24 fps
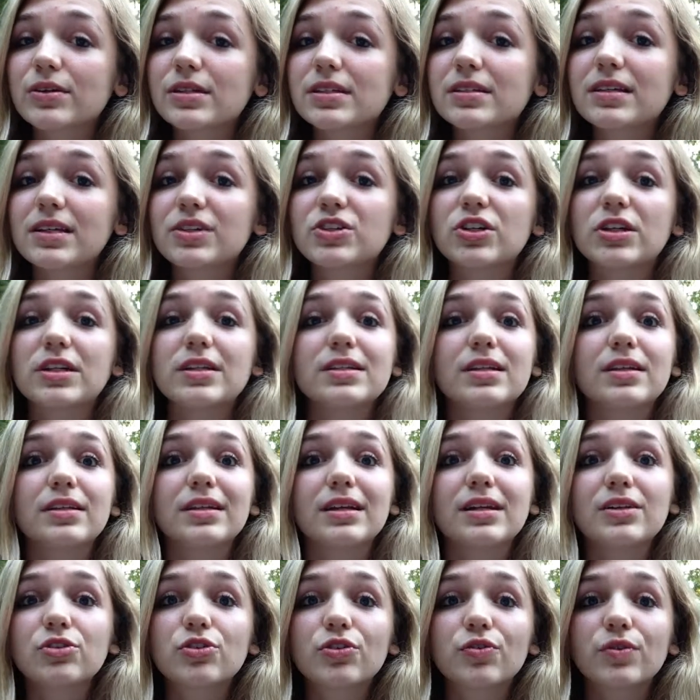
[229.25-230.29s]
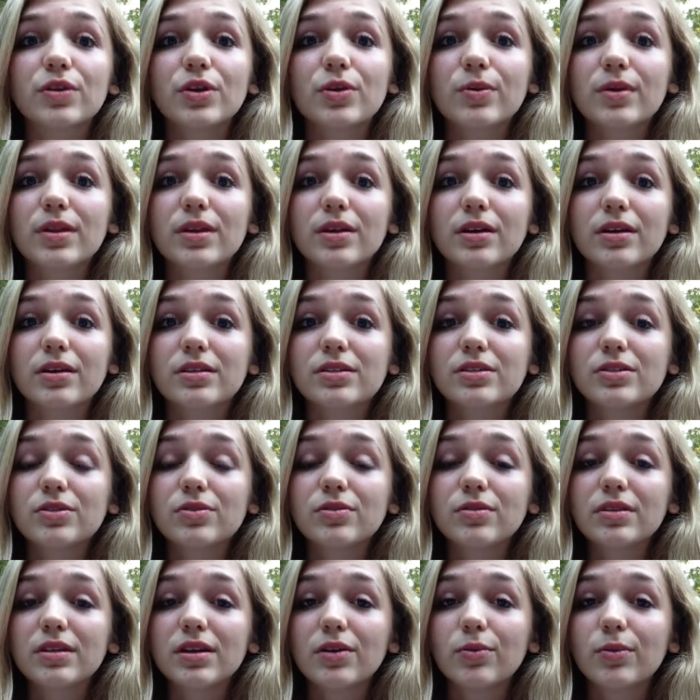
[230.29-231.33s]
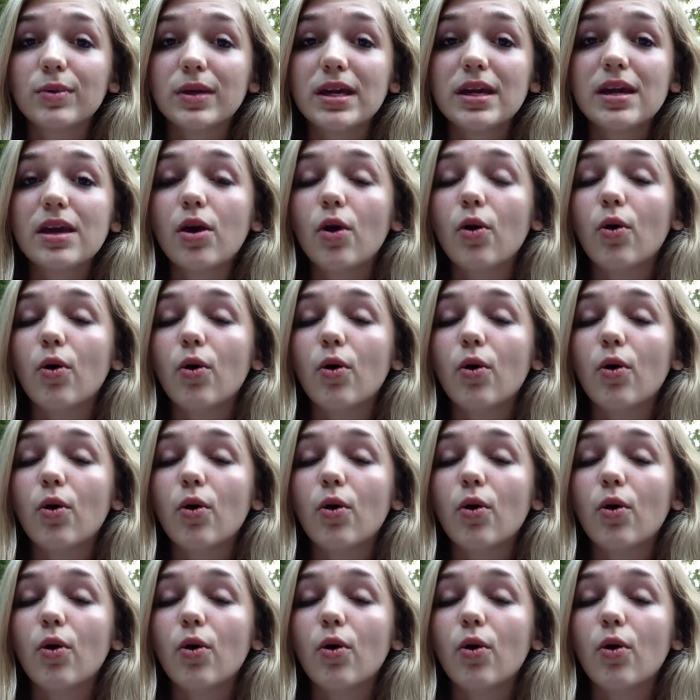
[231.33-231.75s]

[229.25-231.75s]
such as an interview with a student a week,